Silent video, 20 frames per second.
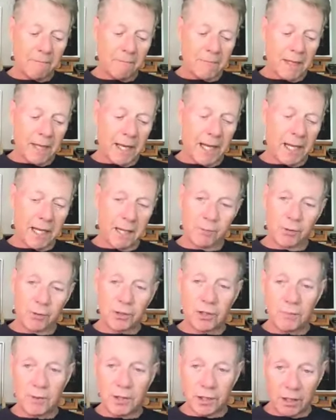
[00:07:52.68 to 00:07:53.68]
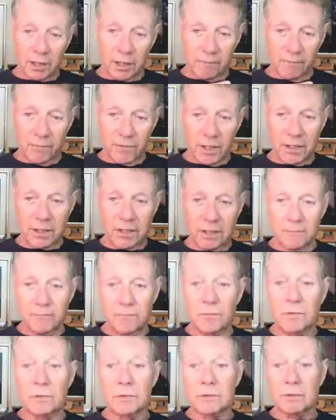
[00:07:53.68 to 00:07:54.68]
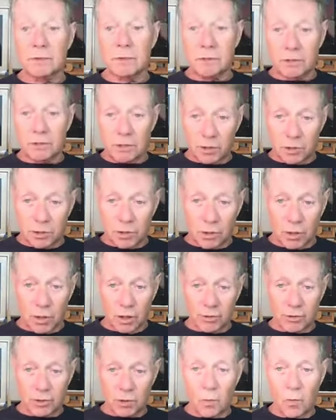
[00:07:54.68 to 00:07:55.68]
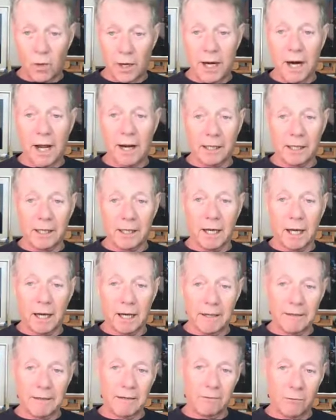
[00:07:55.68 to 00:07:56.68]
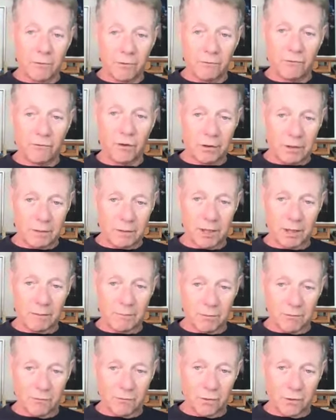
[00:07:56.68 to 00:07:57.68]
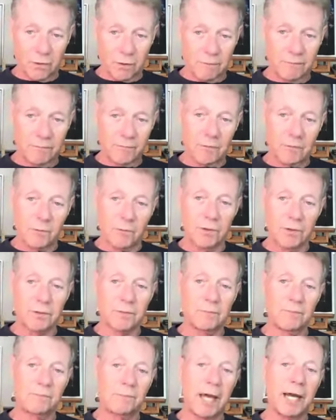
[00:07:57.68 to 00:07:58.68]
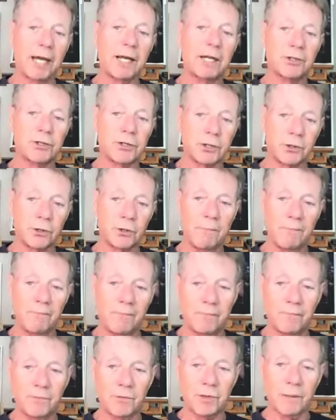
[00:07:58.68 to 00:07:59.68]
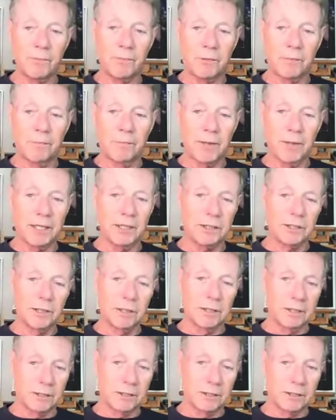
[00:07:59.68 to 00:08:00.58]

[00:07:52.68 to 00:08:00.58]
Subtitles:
and they put them into tissue culture 199 that we've talked about before with penicillin and